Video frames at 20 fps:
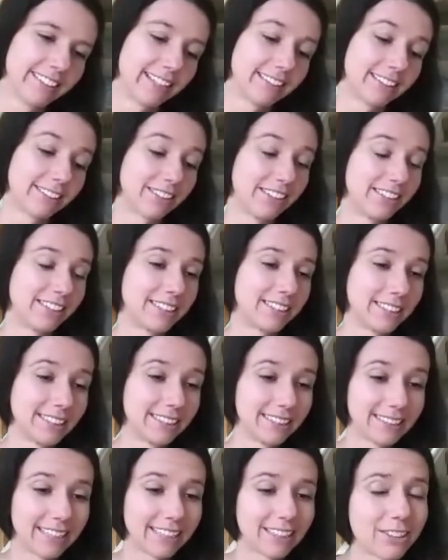That's
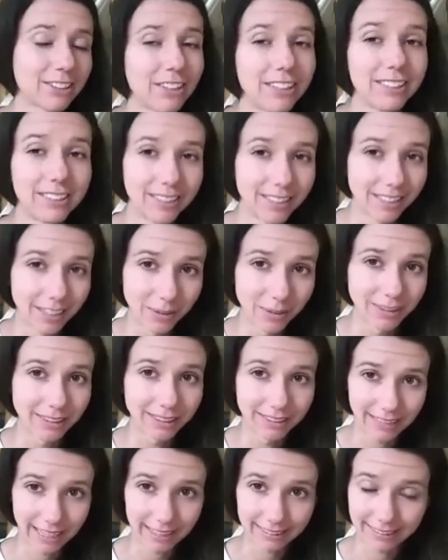crazy. That's crazy that he was
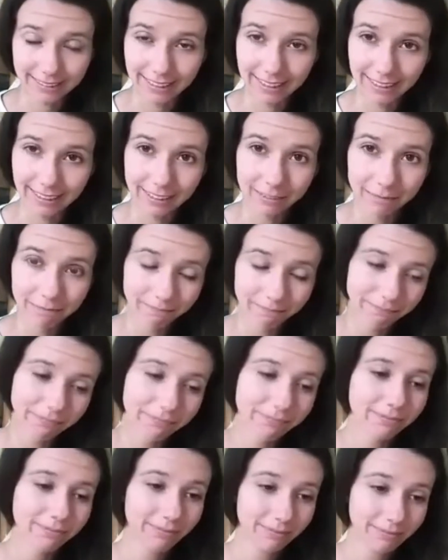assassinated
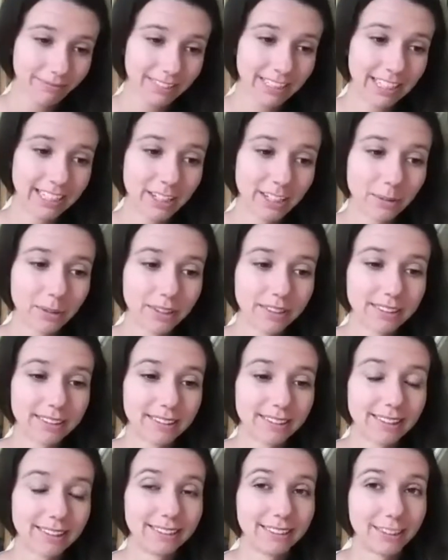and he was
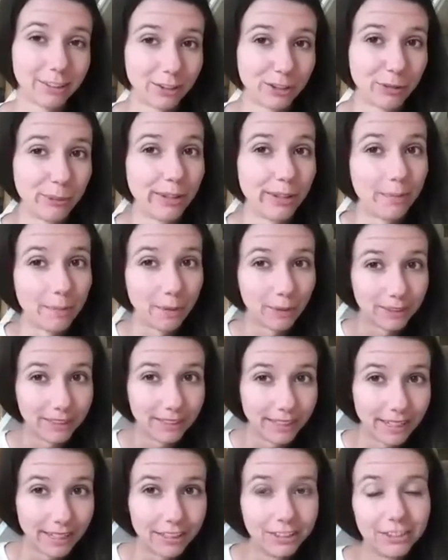considered to be the
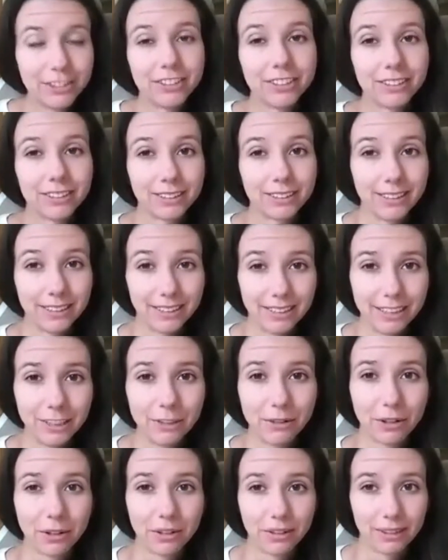most dangerous
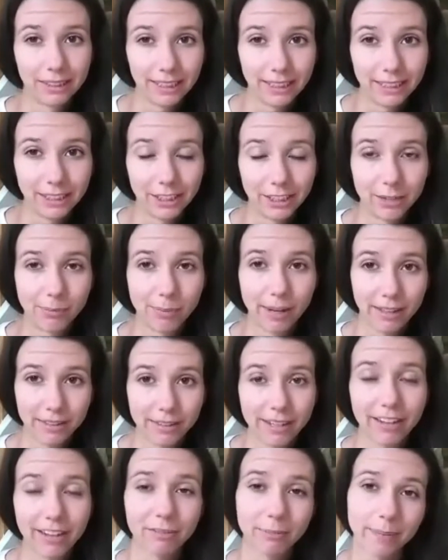Negro leader by
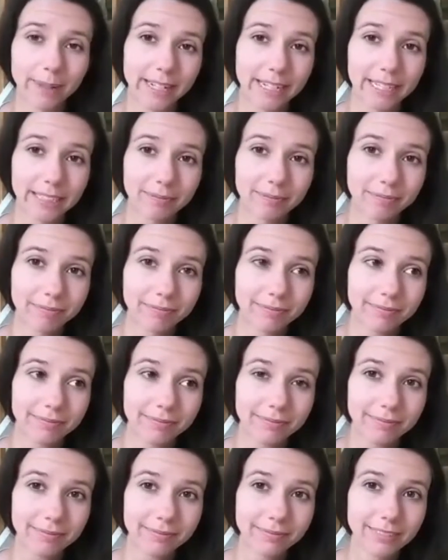the FBI.
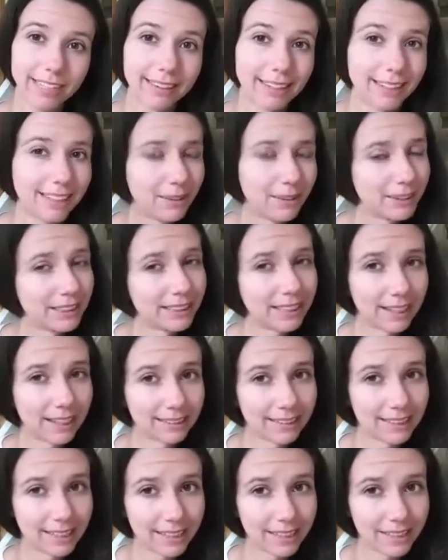And then he was
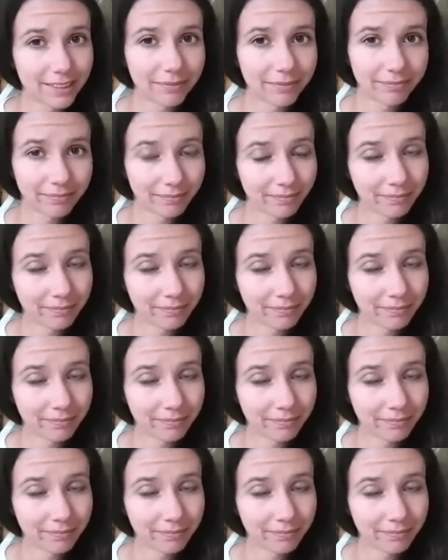assassinated.